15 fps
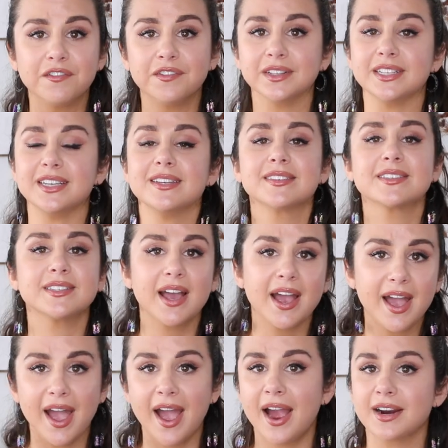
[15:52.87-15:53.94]
Elite, Set
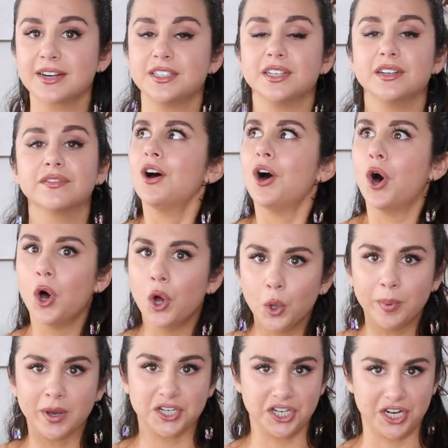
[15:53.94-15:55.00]
Active,
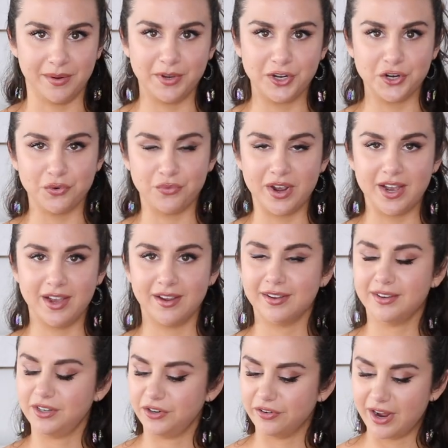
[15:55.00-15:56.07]
whole bunch coming your
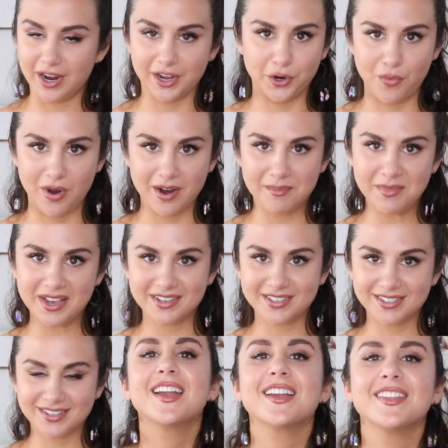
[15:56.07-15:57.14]
way. You're not gonna wanna
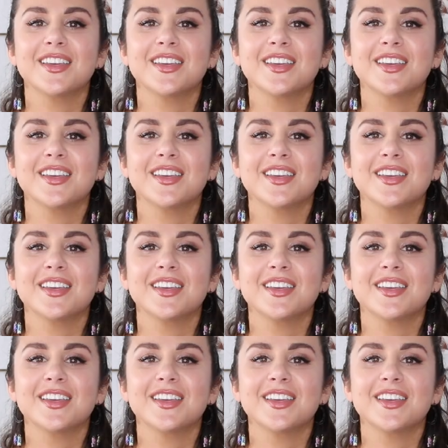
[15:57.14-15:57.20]
miss.